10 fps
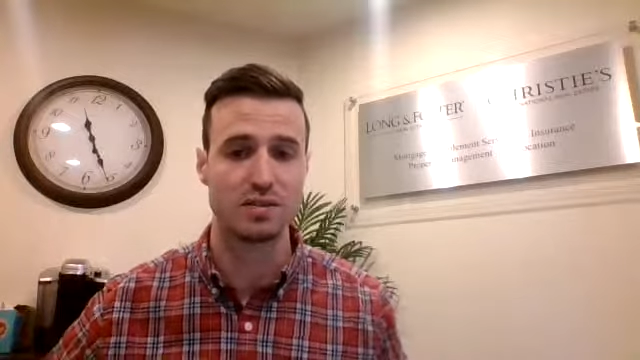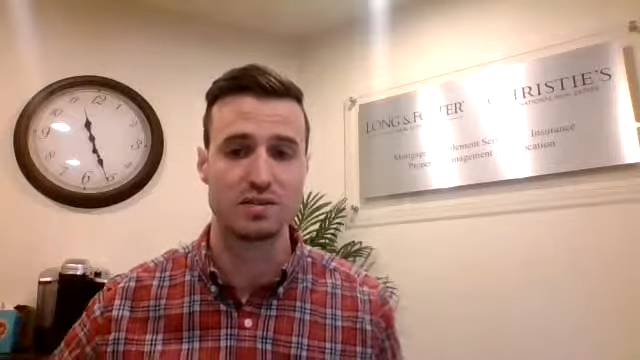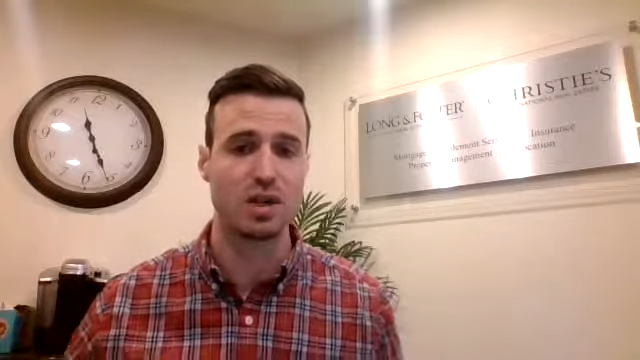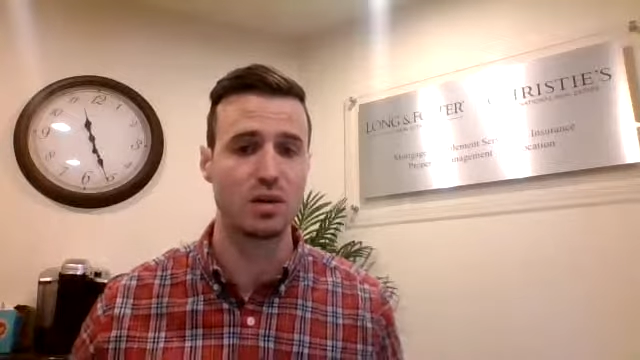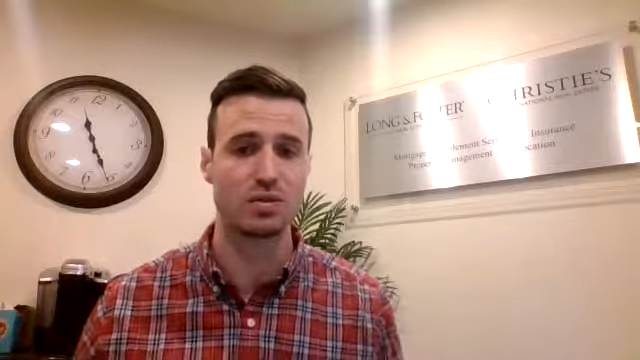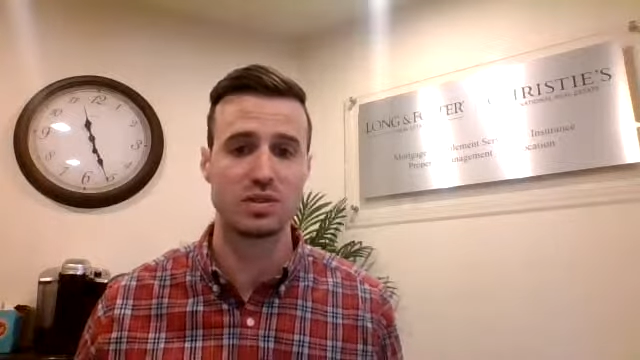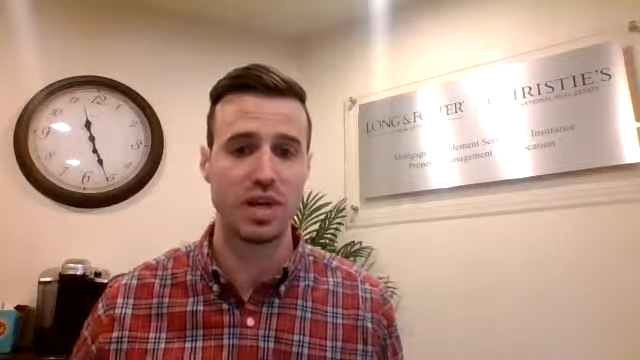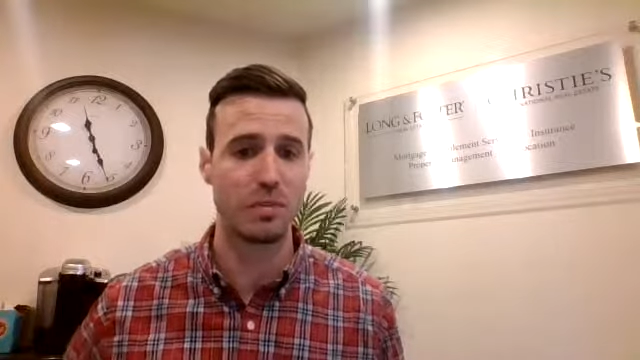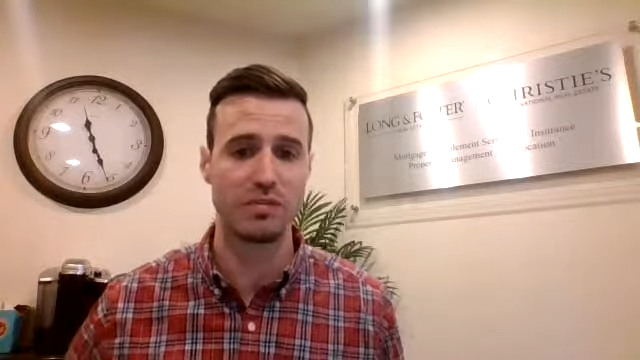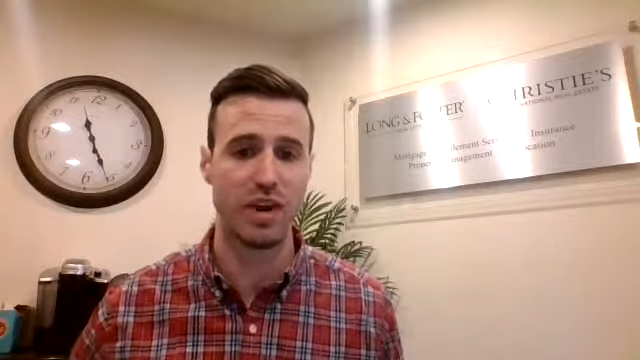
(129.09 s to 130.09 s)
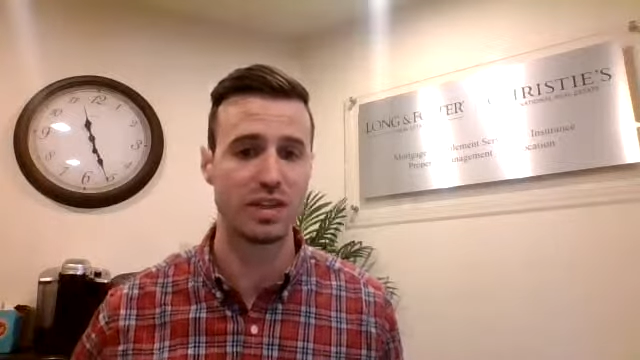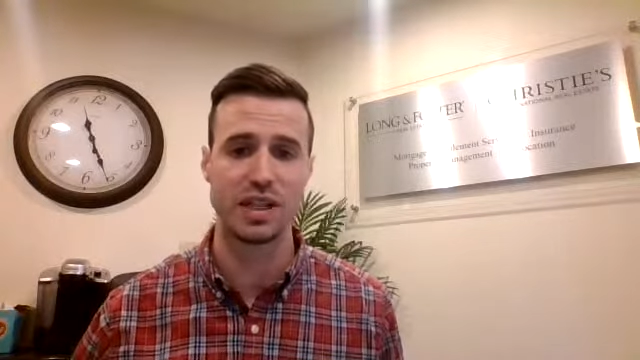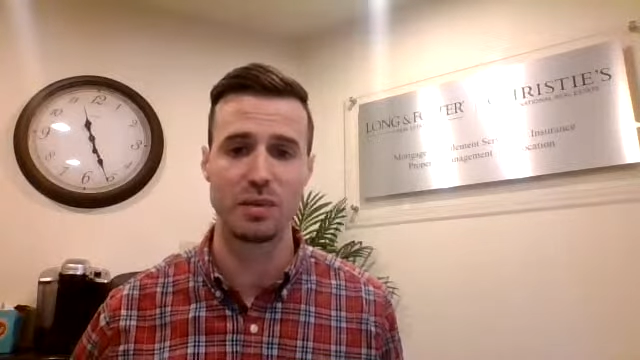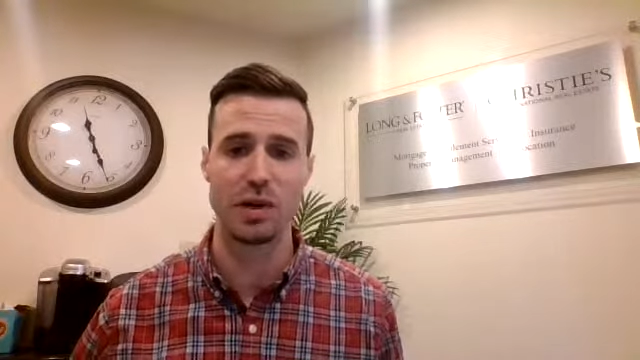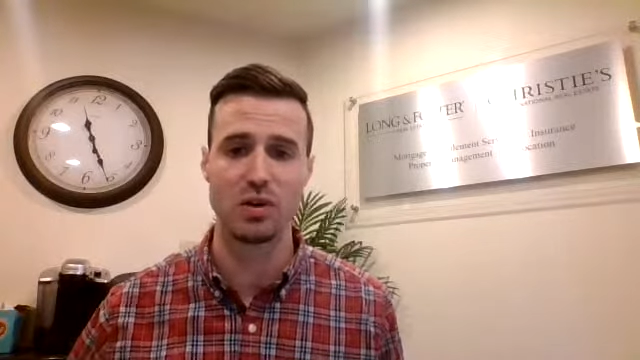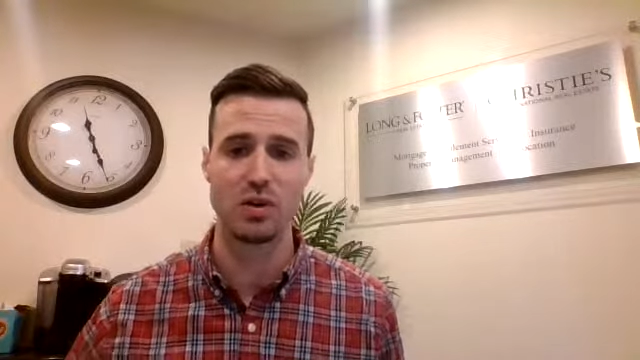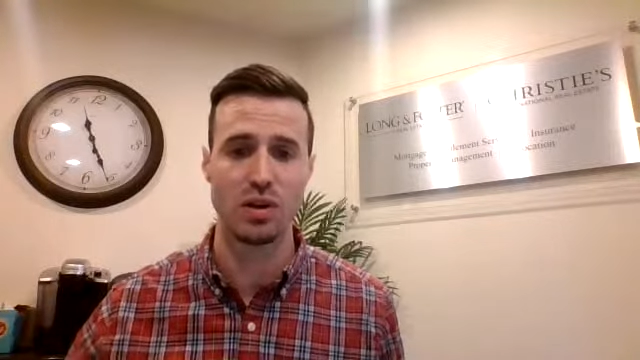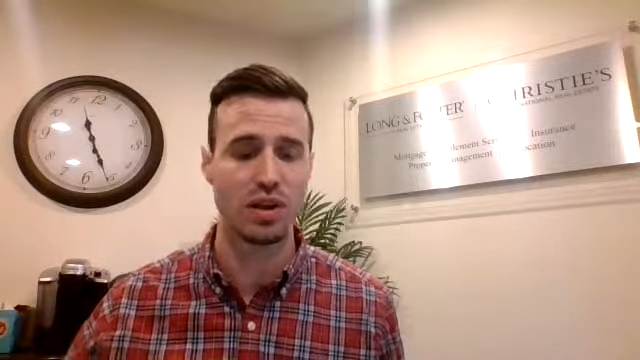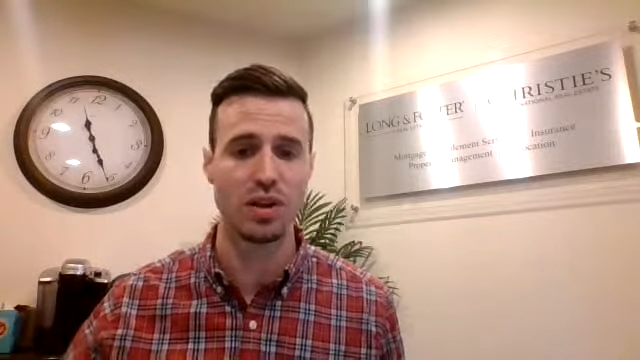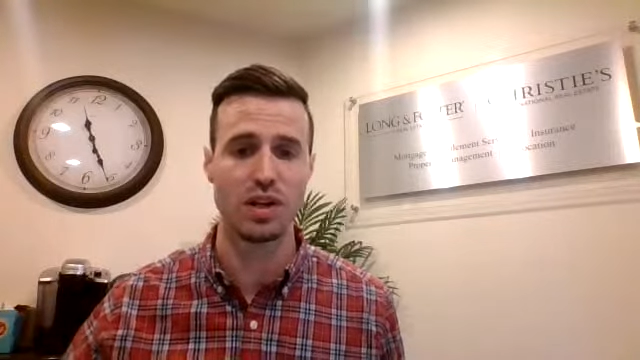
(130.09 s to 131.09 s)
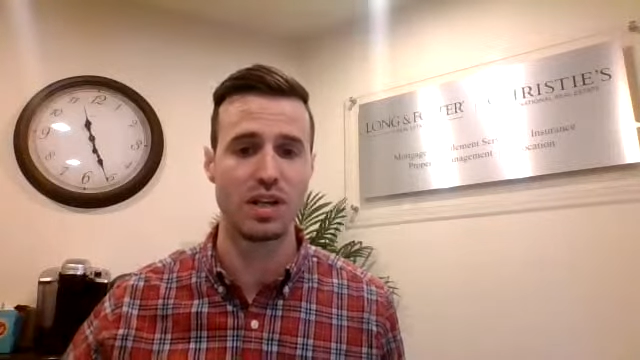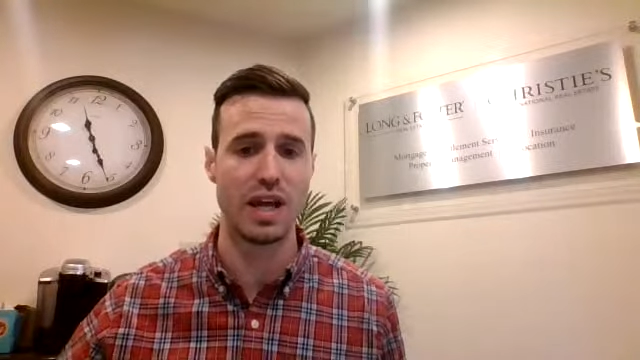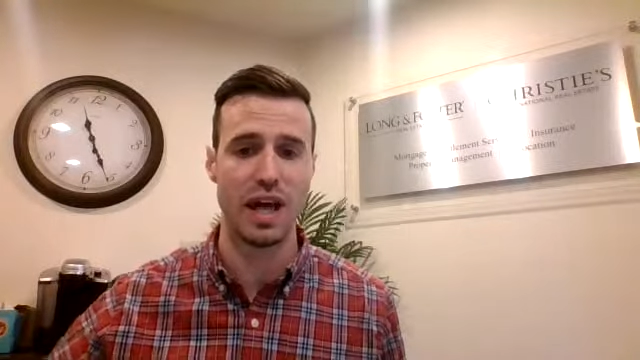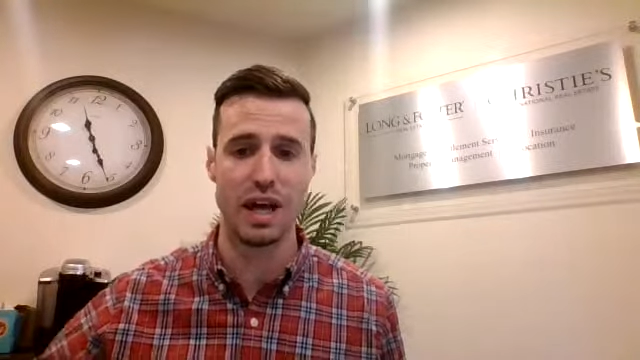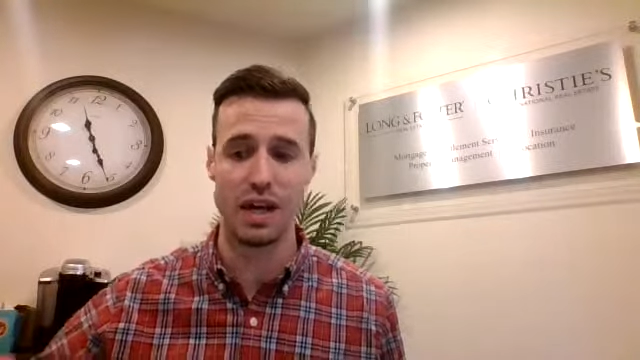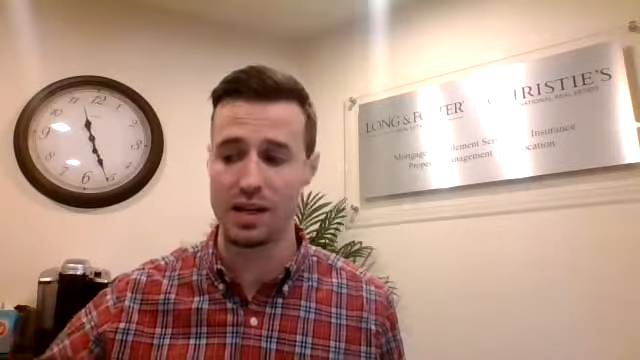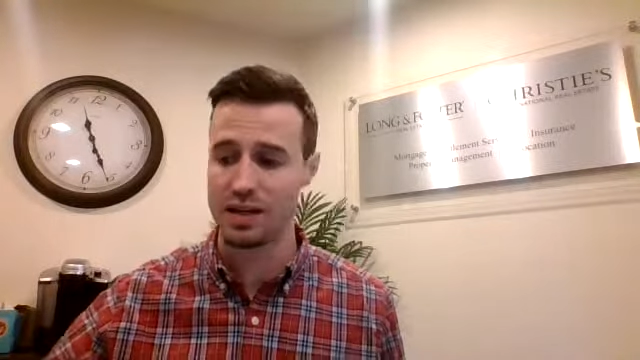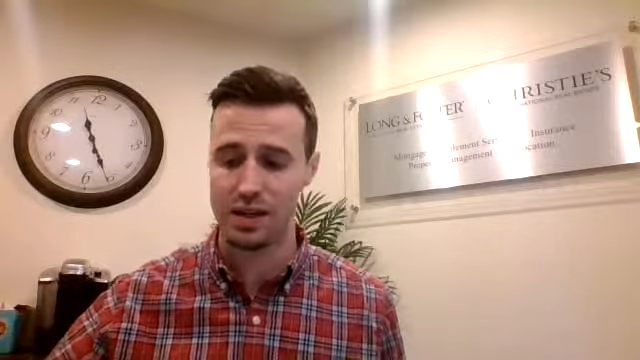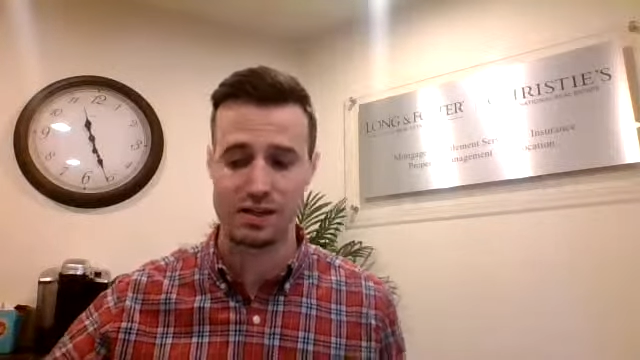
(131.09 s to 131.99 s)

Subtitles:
So very typical, a 30-day